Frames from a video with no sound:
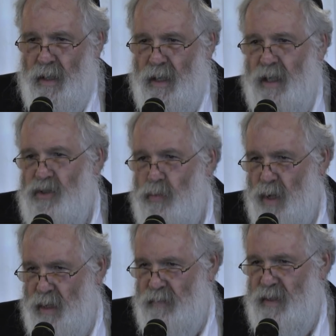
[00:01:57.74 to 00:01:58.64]
each
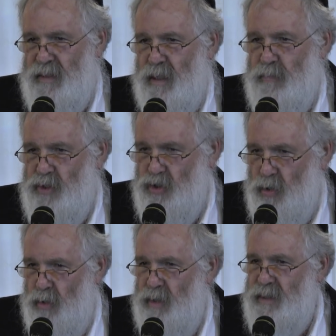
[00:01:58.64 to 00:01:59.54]
one of us, I'm
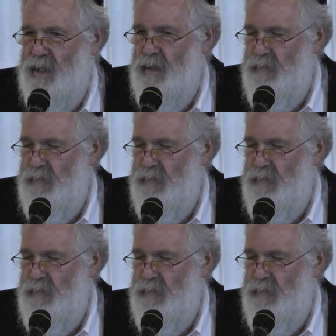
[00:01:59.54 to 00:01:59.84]
sure, is going to